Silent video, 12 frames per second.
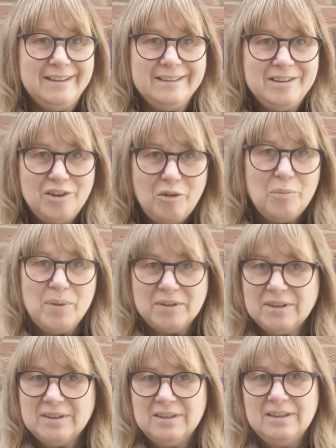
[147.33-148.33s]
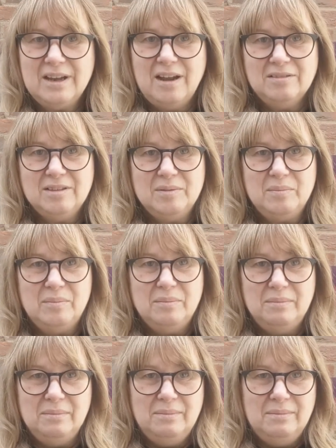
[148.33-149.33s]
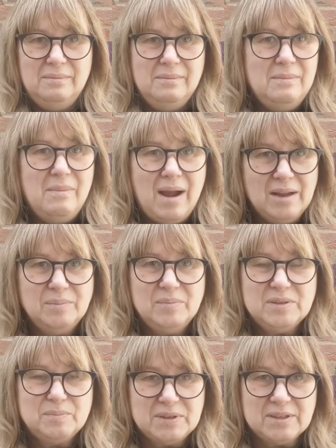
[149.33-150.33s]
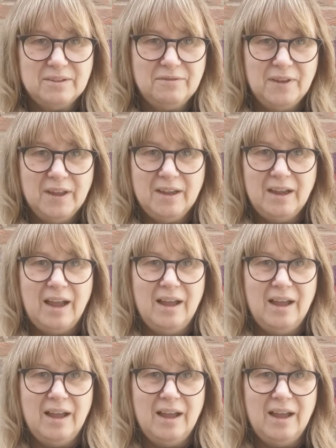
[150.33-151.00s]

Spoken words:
Your particular garden might be specific,